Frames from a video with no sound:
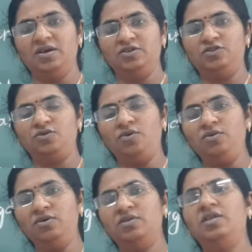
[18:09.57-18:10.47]

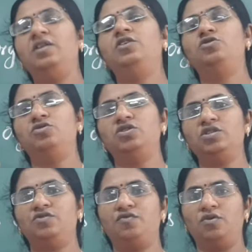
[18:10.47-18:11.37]
So they need to
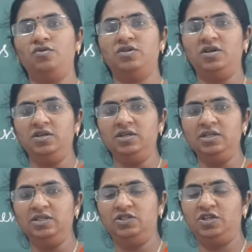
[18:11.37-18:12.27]
just follow
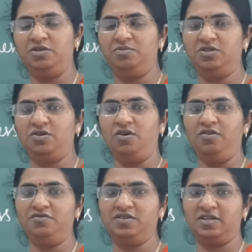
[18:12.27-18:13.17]
the statement of
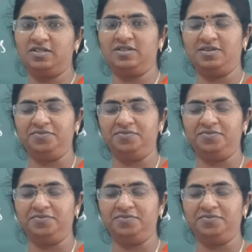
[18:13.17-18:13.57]
Karta.